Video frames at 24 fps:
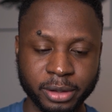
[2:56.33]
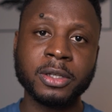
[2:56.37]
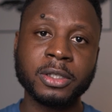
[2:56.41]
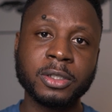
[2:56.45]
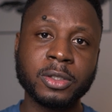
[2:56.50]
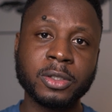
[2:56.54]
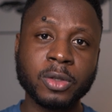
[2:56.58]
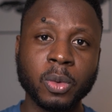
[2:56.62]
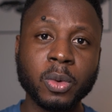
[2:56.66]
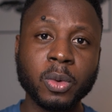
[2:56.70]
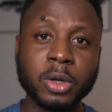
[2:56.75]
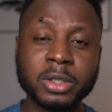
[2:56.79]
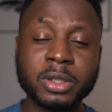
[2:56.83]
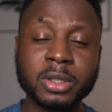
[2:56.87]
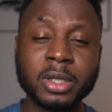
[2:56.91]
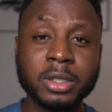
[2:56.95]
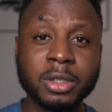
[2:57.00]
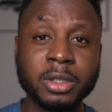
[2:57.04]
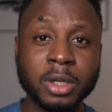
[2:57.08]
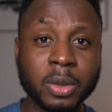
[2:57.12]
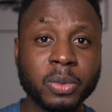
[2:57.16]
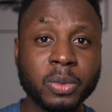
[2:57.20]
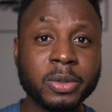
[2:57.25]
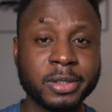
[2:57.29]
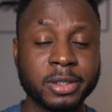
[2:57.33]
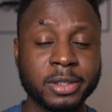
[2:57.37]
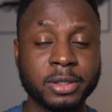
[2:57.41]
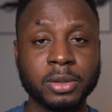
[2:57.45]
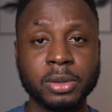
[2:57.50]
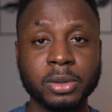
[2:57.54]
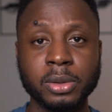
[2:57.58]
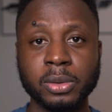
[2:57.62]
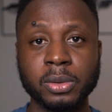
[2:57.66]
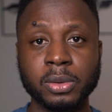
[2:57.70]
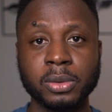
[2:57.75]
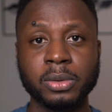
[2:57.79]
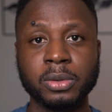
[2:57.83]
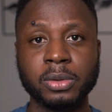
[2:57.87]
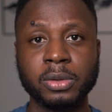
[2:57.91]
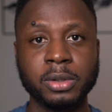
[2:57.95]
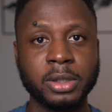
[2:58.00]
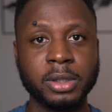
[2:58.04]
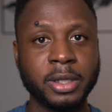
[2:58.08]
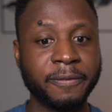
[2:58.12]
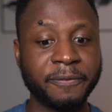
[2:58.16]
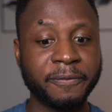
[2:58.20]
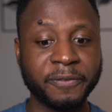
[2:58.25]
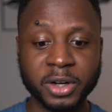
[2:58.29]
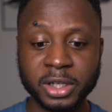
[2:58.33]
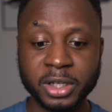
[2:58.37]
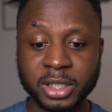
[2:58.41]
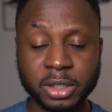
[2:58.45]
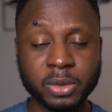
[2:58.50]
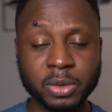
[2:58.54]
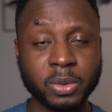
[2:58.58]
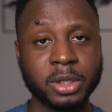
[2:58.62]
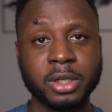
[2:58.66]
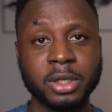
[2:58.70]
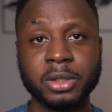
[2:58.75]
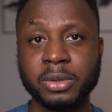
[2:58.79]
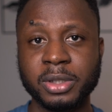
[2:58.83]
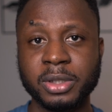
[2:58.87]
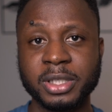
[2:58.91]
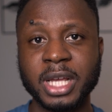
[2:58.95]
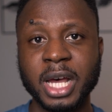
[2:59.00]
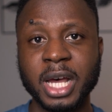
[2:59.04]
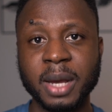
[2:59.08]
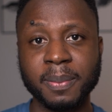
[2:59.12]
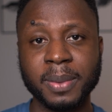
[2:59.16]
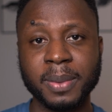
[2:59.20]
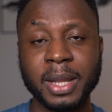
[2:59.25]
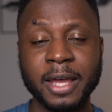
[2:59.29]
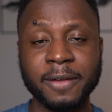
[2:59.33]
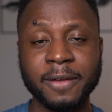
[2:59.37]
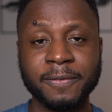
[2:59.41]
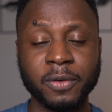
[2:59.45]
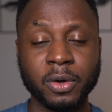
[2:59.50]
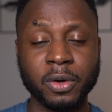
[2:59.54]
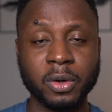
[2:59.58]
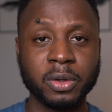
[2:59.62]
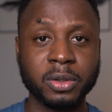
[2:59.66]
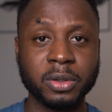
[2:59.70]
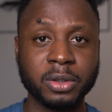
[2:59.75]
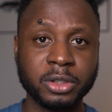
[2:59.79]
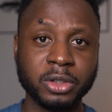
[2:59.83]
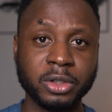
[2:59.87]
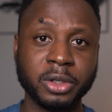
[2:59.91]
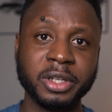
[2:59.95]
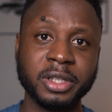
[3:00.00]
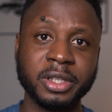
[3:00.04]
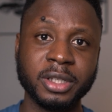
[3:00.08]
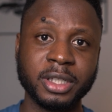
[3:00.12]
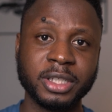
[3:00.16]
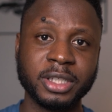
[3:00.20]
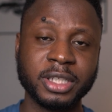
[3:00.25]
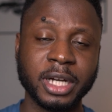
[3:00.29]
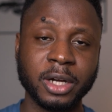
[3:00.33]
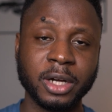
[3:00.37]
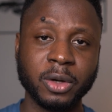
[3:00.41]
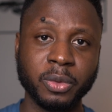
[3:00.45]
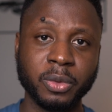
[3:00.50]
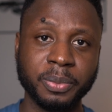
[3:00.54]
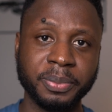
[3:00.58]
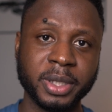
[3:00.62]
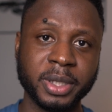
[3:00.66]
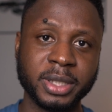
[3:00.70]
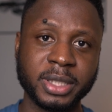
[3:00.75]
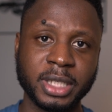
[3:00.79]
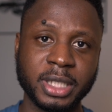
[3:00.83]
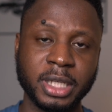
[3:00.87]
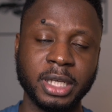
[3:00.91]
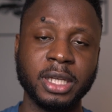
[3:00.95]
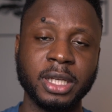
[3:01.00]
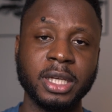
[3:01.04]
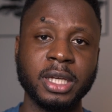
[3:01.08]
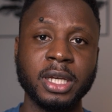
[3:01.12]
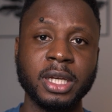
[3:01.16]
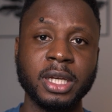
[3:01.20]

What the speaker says: So once you're done with school, the first thing you want to do is apply for your initial OPT.